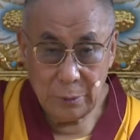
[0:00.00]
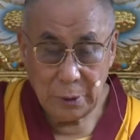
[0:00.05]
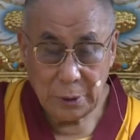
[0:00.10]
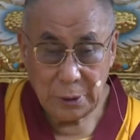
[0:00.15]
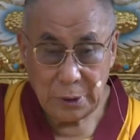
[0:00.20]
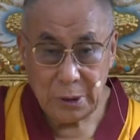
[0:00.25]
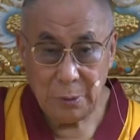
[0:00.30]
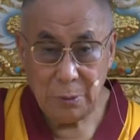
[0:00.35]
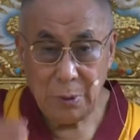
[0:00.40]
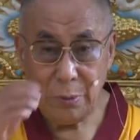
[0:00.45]

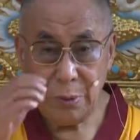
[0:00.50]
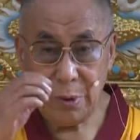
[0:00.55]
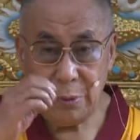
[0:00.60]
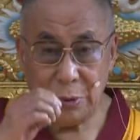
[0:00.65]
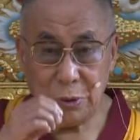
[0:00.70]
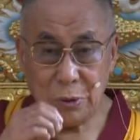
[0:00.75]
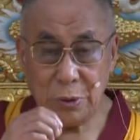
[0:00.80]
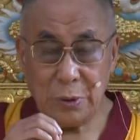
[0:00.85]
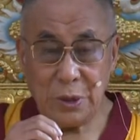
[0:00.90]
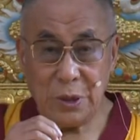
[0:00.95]
and
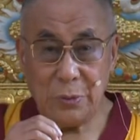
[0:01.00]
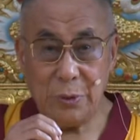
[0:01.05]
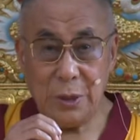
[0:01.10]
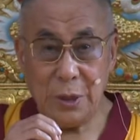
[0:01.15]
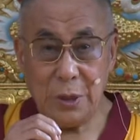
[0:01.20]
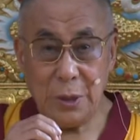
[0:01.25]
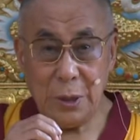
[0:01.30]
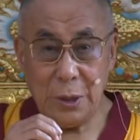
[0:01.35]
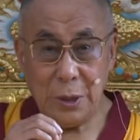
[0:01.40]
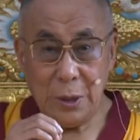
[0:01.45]
it is
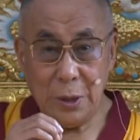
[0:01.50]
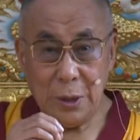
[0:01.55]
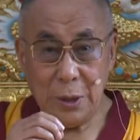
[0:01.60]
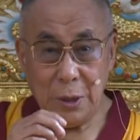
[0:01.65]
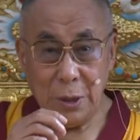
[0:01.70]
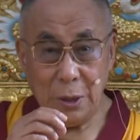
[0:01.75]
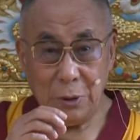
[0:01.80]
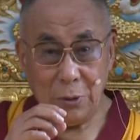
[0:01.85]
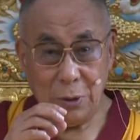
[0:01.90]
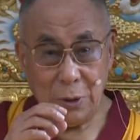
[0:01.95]
widely
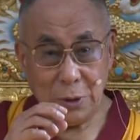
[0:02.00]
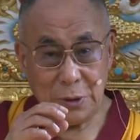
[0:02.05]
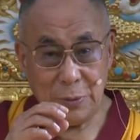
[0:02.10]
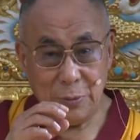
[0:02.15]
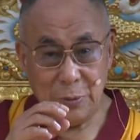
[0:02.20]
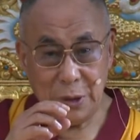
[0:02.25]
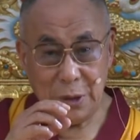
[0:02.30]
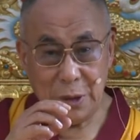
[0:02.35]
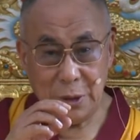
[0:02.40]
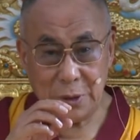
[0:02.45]
practiced
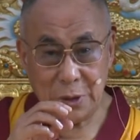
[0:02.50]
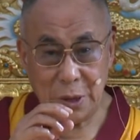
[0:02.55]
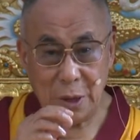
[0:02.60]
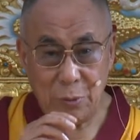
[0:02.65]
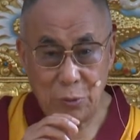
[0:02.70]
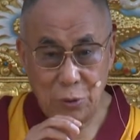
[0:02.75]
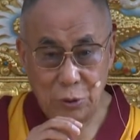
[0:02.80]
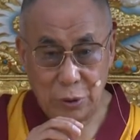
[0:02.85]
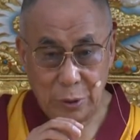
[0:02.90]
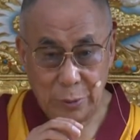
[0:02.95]
there. This is
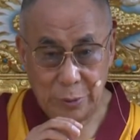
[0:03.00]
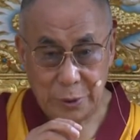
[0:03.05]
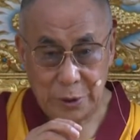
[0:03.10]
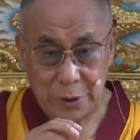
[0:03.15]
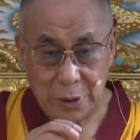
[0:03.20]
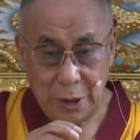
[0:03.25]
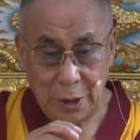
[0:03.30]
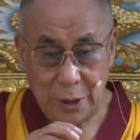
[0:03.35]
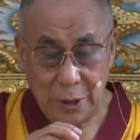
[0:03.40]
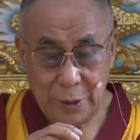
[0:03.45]
also
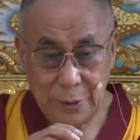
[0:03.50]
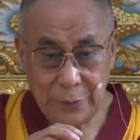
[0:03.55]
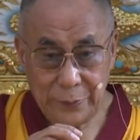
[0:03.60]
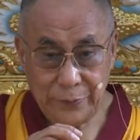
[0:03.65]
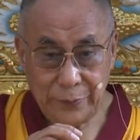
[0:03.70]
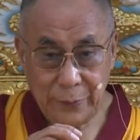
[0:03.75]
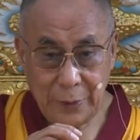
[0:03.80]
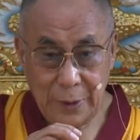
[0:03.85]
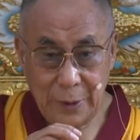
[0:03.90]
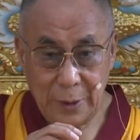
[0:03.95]

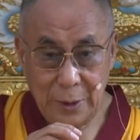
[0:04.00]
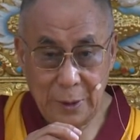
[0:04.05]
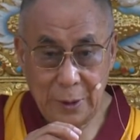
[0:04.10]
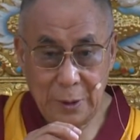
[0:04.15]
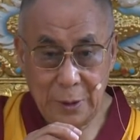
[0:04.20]
important.